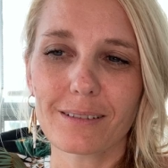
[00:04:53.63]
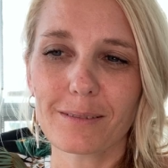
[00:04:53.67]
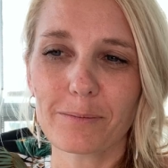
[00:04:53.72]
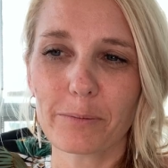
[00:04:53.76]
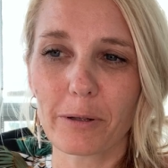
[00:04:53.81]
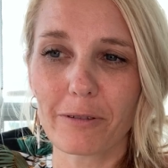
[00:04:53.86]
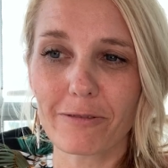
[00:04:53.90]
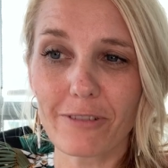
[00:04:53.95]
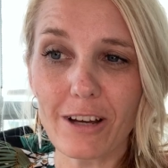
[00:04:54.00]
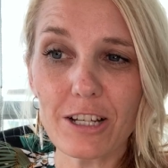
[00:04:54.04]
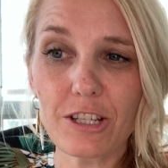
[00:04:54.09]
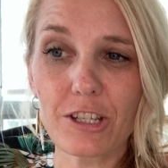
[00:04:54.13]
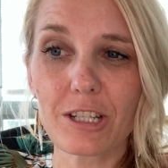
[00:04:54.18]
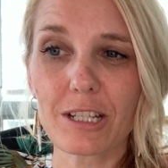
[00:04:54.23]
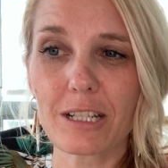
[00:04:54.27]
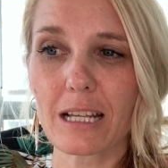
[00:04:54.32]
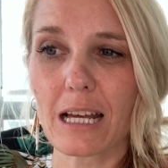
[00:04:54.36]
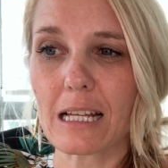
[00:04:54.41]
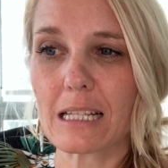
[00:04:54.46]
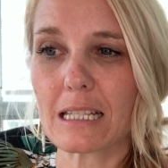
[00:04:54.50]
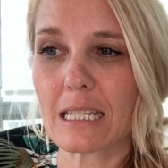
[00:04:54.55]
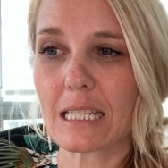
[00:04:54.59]
profession
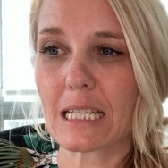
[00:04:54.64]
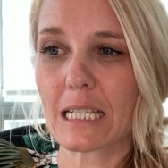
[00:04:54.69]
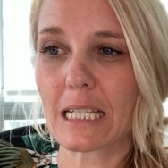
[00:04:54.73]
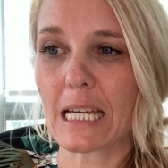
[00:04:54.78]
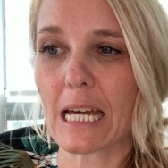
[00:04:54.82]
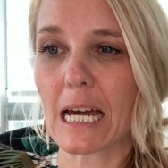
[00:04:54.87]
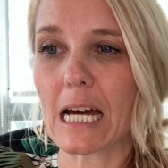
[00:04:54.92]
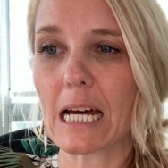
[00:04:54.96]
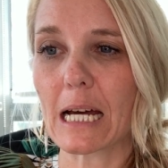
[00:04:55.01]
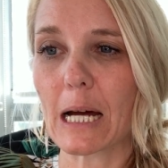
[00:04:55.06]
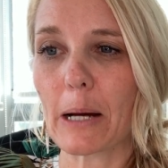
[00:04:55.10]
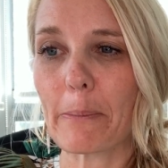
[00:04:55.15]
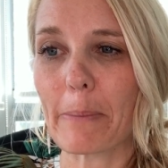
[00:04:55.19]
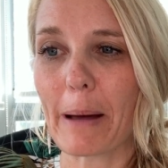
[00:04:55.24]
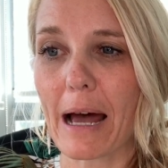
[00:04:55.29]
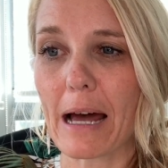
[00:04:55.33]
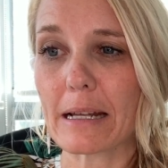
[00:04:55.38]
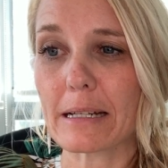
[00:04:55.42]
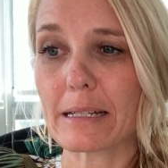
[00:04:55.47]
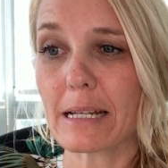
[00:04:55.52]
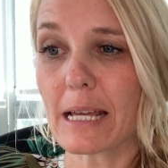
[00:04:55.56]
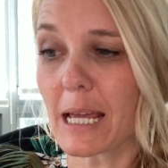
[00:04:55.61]
tends to get a
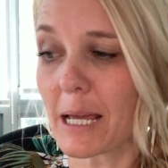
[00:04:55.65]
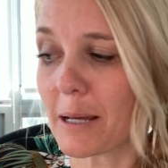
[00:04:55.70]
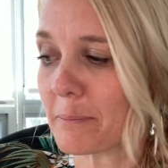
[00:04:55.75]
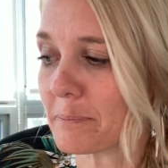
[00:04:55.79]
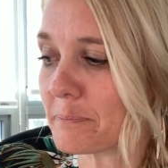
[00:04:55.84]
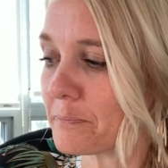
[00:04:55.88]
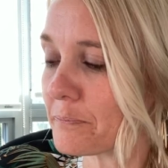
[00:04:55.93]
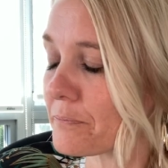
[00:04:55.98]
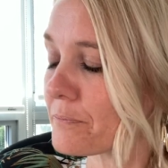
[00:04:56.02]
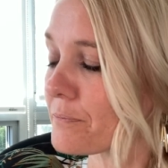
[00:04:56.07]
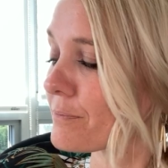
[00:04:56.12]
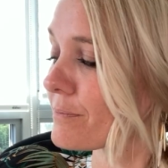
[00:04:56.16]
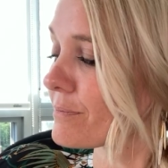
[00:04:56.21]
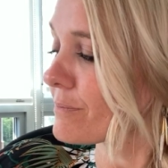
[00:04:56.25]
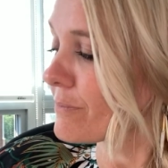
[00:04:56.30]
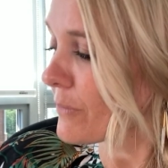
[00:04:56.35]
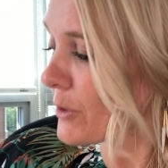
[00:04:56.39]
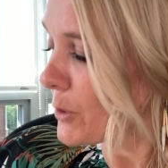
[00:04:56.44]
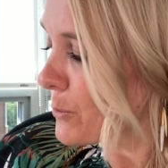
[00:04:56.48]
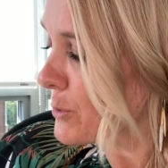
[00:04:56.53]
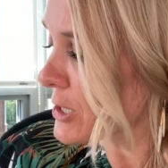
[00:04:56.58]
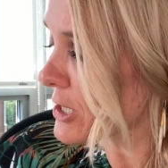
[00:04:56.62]
bad name.
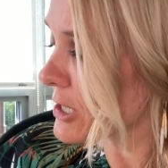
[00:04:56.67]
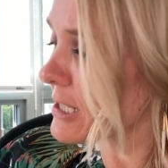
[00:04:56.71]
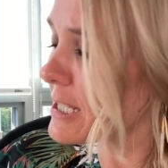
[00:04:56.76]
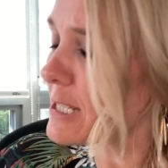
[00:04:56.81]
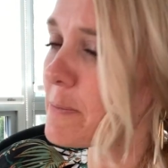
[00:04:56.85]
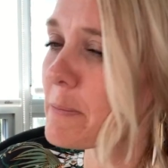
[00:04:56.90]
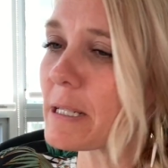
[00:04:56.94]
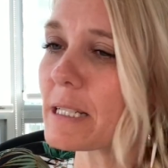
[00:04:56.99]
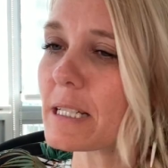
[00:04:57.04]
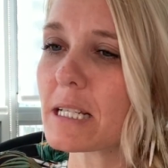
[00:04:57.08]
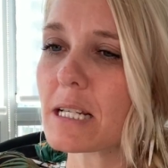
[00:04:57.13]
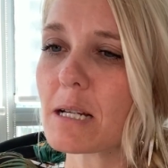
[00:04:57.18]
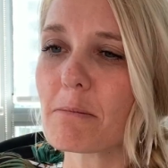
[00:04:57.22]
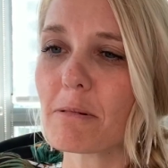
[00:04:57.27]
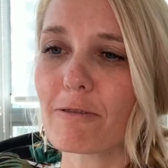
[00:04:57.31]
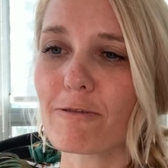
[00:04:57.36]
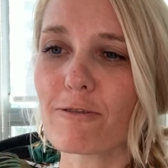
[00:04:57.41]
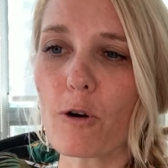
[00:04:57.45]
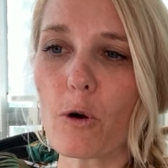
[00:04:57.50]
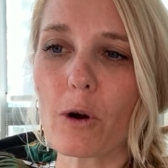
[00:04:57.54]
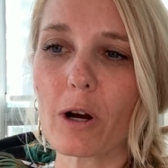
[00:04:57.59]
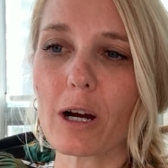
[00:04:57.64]
Which leads me into number
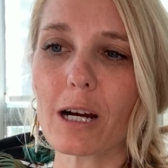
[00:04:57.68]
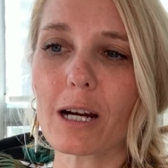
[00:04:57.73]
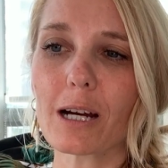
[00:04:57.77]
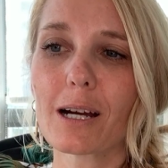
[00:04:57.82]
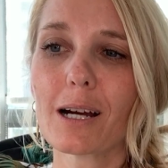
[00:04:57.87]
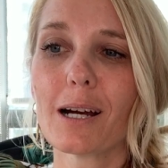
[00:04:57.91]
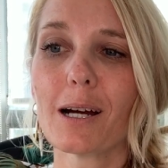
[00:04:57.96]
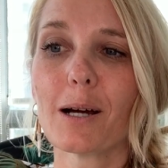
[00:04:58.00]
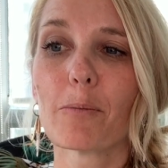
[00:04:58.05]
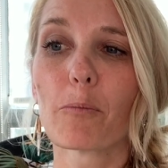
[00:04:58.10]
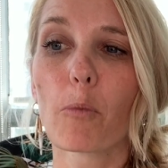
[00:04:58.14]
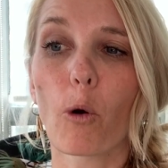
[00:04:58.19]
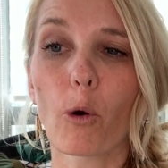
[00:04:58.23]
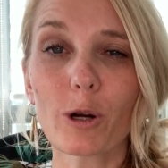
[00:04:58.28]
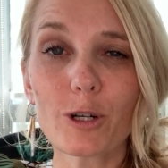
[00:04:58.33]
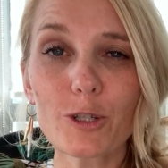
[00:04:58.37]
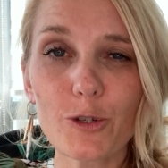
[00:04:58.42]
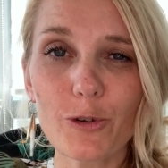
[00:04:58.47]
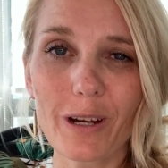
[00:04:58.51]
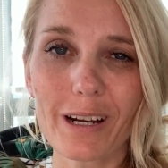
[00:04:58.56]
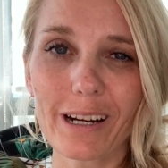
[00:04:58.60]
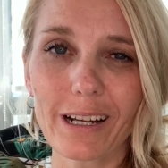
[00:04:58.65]
four, poor
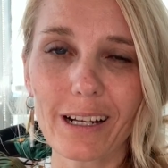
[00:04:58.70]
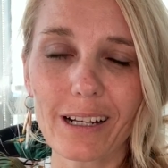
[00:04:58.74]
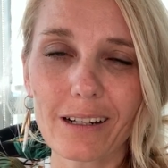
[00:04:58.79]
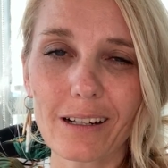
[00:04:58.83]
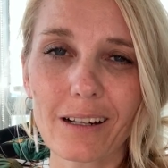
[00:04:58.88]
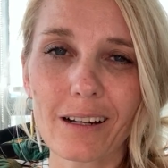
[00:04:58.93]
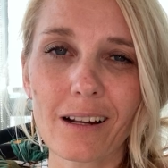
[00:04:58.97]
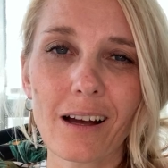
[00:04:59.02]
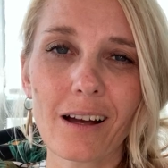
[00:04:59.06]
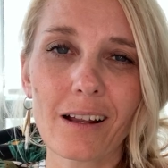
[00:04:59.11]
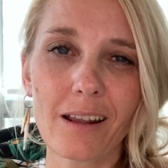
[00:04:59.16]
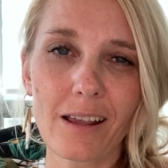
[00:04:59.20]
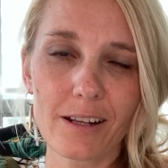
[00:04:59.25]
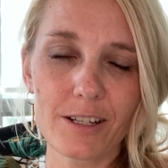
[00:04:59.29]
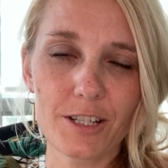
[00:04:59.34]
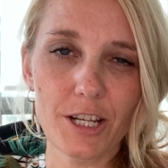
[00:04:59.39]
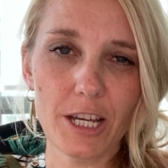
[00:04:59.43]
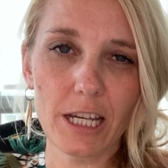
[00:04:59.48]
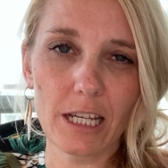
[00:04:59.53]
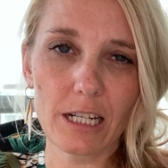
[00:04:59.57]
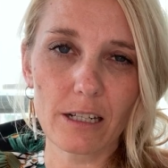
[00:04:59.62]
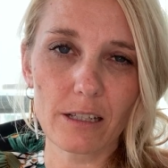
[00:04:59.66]
training and
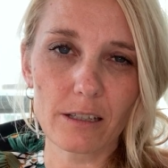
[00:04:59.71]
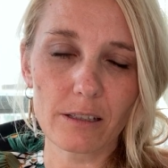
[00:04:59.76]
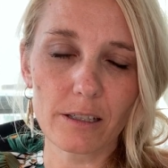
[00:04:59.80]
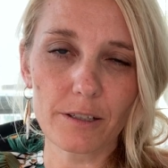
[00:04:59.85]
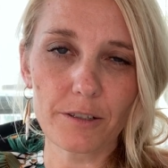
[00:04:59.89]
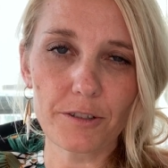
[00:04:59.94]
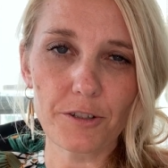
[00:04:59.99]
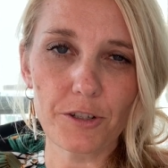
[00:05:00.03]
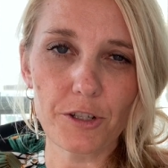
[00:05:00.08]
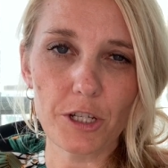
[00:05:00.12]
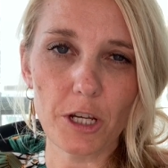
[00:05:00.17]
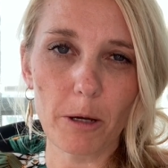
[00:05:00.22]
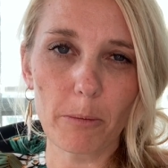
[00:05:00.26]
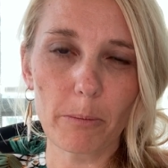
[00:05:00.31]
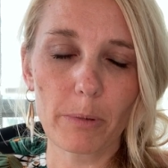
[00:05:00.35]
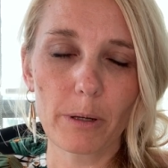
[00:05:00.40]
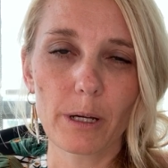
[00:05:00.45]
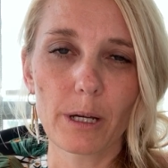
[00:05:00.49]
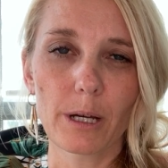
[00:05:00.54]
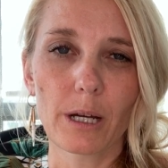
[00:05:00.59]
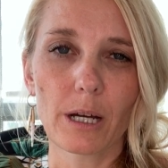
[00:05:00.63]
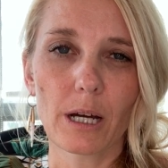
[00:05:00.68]
uneducated leadership.
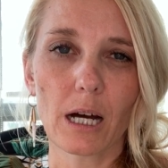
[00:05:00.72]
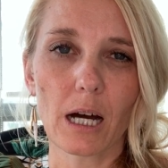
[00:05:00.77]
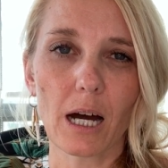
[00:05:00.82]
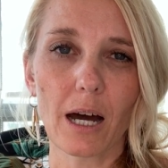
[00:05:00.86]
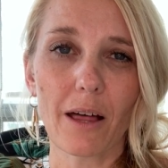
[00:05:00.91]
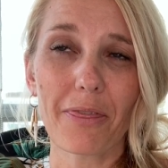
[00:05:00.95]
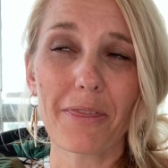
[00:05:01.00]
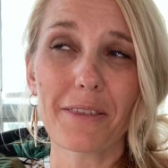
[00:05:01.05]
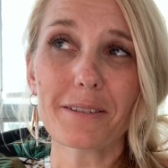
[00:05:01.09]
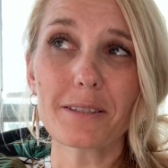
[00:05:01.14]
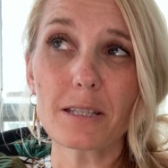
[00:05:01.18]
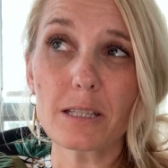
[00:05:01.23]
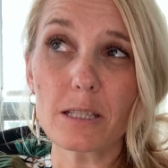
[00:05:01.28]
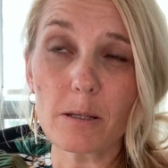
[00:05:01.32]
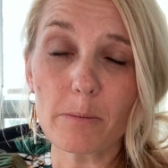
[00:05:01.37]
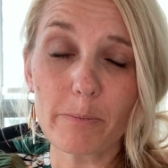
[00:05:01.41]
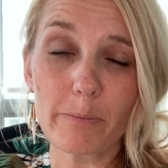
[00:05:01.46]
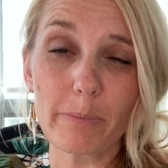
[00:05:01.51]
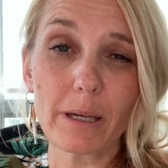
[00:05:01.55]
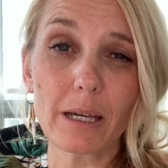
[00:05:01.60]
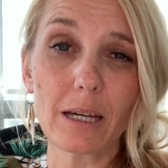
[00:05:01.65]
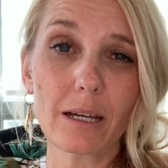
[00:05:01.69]
This is a
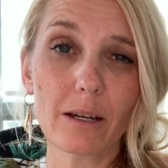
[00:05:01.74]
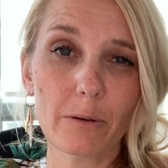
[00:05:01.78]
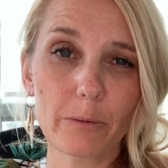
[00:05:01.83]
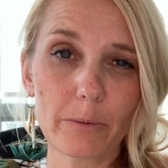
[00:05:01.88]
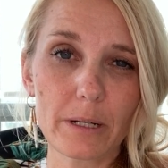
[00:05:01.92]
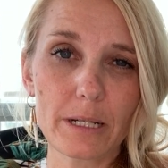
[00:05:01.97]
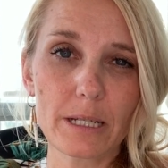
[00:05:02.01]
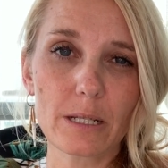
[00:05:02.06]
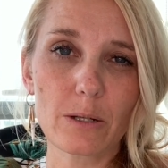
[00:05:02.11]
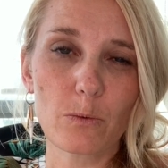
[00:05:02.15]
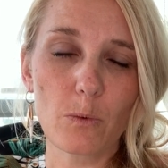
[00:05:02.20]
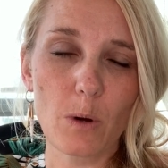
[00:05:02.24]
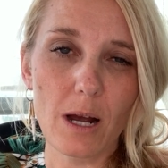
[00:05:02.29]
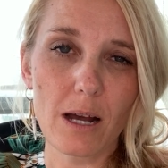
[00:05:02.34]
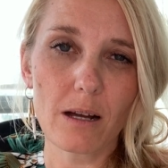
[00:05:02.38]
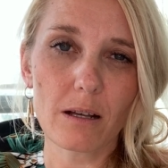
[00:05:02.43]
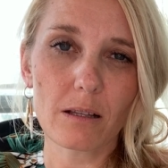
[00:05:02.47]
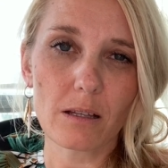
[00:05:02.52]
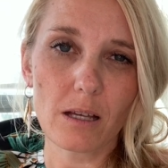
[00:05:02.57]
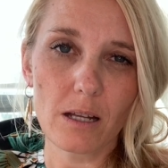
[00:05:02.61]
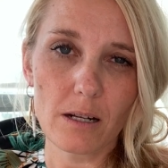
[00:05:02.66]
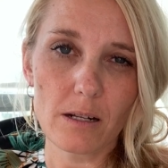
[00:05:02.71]
big reason why
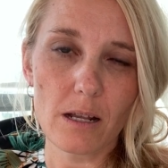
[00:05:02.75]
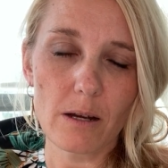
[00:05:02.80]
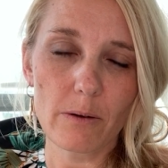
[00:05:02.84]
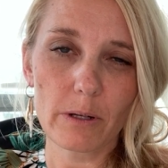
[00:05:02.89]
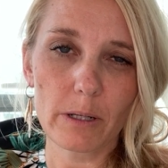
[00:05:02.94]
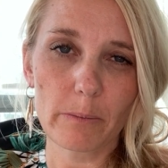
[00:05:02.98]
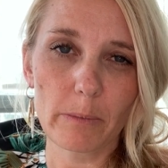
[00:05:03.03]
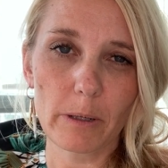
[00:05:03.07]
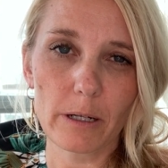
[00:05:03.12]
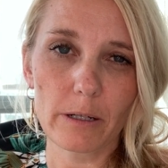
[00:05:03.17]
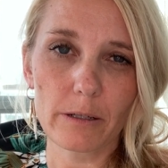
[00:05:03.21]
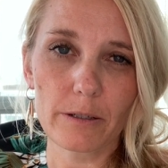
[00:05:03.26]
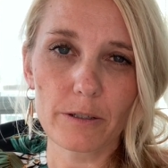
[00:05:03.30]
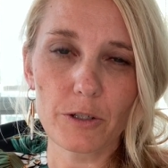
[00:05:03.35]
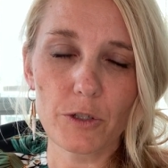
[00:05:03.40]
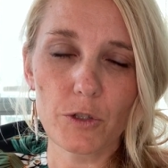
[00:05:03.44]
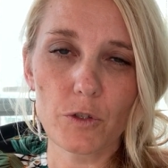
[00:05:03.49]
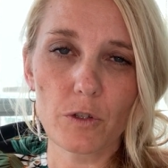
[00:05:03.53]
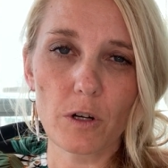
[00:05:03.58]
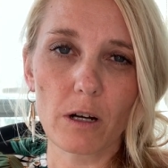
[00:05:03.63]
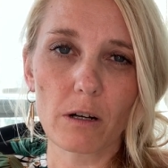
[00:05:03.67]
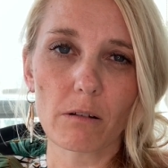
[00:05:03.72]
a lot of network marketers
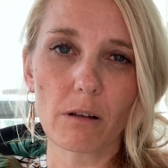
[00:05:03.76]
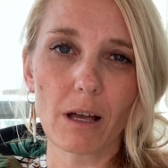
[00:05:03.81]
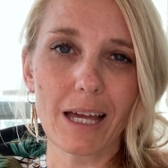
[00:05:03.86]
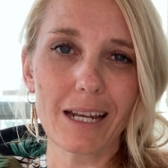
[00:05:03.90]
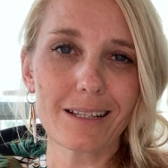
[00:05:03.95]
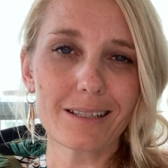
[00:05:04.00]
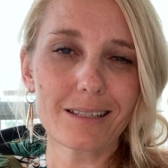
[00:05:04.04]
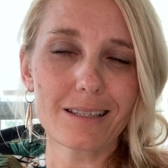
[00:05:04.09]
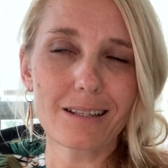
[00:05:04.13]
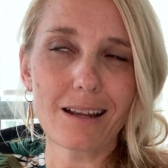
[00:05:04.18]
struggle, and it's